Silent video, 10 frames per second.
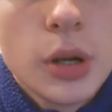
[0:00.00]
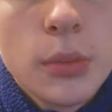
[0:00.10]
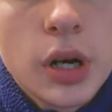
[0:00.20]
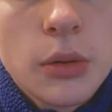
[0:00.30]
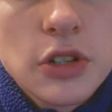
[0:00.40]

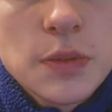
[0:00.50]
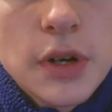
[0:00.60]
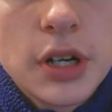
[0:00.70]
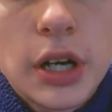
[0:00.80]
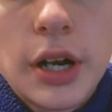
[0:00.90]
I'm almost about
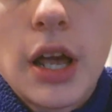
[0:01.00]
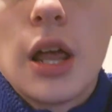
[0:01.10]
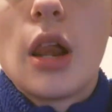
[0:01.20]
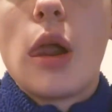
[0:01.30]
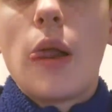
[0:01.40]
done.
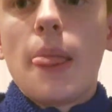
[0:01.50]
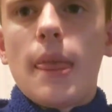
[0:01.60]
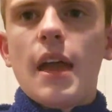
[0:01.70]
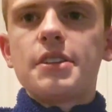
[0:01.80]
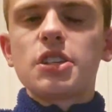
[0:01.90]

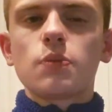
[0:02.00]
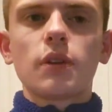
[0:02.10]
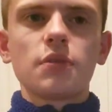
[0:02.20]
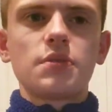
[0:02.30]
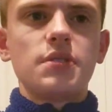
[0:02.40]
It's just one of
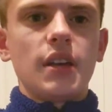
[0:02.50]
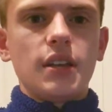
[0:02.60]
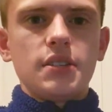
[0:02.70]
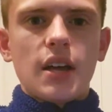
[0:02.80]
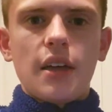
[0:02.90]
those
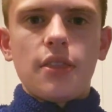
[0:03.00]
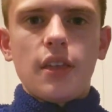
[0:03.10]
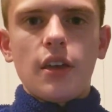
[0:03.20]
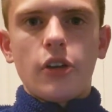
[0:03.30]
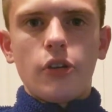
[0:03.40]
things I
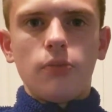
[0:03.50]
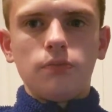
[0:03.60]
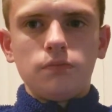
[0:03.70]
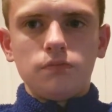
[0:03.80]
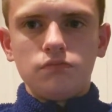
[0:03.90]
think
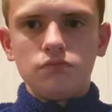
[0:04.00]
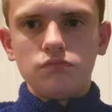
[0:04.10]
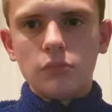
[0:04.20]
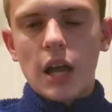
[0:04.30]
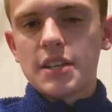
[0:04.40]

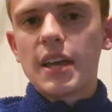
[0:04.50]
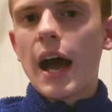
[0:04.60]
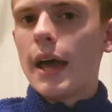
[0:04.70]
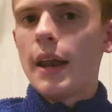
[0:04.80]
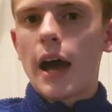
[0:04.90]
has
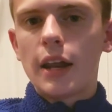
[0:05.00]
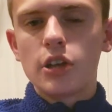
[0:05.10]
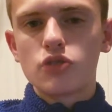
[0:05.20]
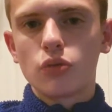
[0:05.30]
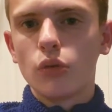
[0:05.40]
gotten out of
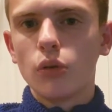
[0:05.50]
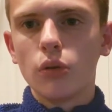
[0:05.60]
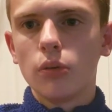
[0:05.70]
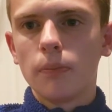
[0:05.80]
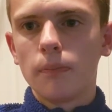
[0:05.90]

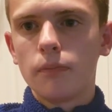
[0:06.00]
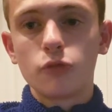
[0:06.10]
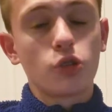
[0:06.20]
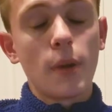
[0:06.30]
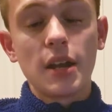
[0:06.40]
control
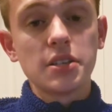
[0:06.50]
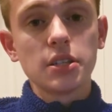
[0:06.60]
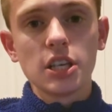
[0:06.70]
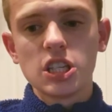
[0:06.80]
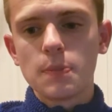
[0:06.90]

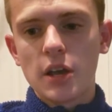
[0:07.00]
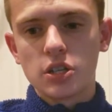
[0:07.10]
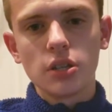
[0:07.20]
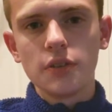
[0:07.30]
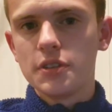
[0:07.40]
tremendously,
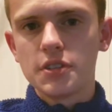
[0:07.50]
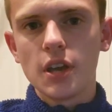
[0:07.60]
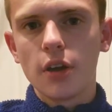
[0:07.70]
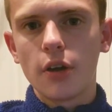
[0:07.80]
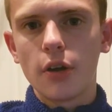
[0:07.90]
especially this
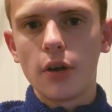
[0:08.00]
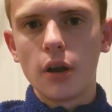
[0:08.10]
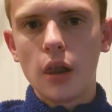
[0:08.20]
year.